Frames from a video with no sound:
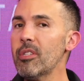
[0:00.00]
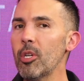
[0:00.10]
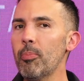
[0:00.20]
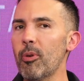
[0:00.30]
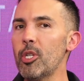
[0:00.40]
they're
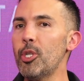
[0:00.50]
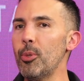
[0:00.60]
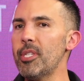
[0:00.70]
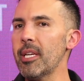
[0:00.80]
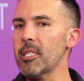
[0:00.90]
still
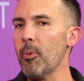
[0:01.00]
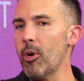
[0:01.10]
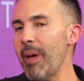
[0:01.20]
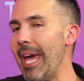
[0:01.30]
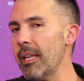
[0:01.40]
producing
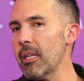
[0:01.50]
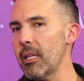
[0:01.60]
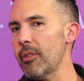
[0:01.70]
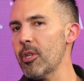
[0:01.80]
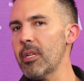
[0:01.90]
sperm, and
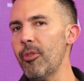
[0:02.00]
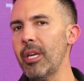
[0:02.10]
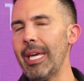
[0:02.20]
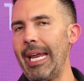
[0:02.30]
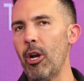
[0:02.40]
there's
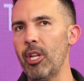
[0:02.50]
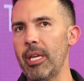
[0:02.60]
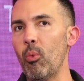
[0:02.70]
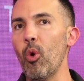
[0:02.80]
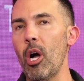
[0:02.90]
nothing
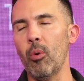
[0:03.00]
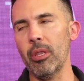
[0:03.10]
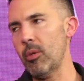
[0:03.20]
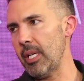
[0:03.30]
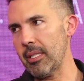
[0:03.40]
inherently wrong
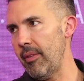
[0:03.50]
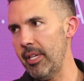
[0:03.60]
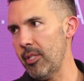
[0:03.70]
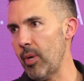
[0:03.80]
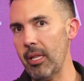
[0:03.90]
with those
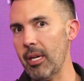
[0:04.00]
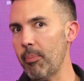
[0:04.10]
activities, right?